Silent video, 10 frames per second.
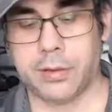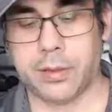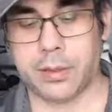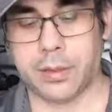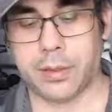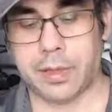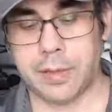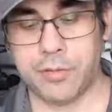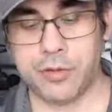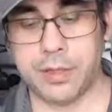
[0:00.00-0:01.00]
The
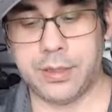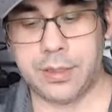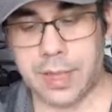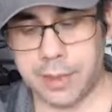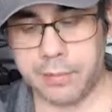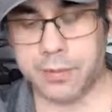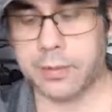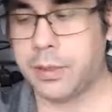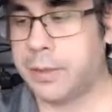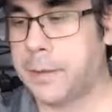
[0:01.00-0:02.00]
chemistry
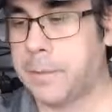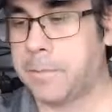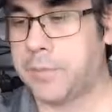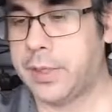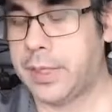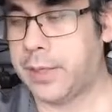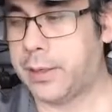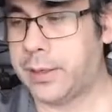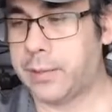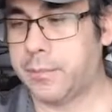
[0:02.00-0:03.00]
table, the
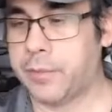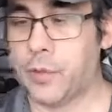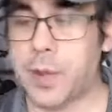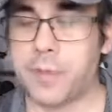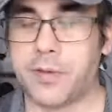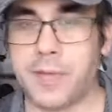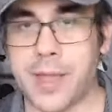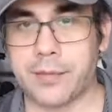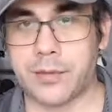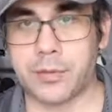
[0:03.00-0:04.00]
weapon of
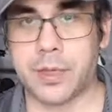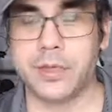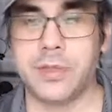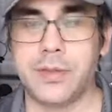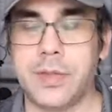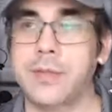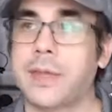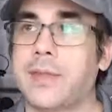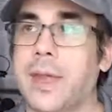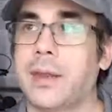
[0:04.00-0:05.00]
mass destruction, things
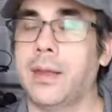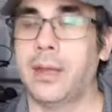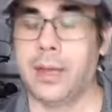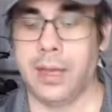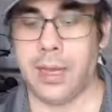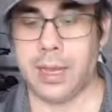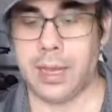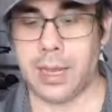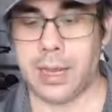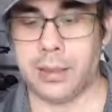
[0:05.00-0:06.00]
like that.
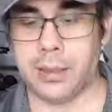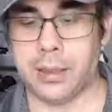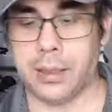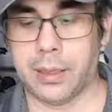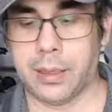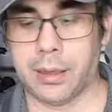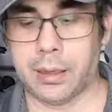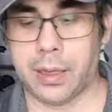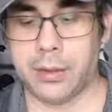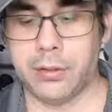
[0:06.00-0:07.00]
And
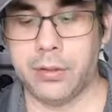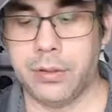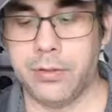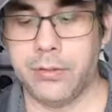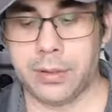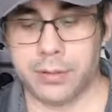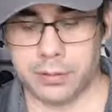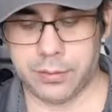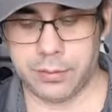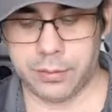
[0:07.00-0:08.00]
I'll use
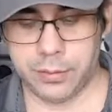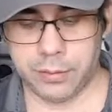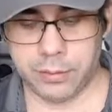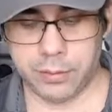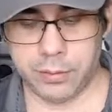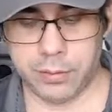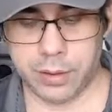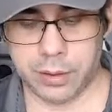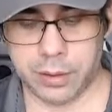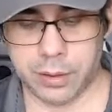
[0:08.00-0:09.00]
it to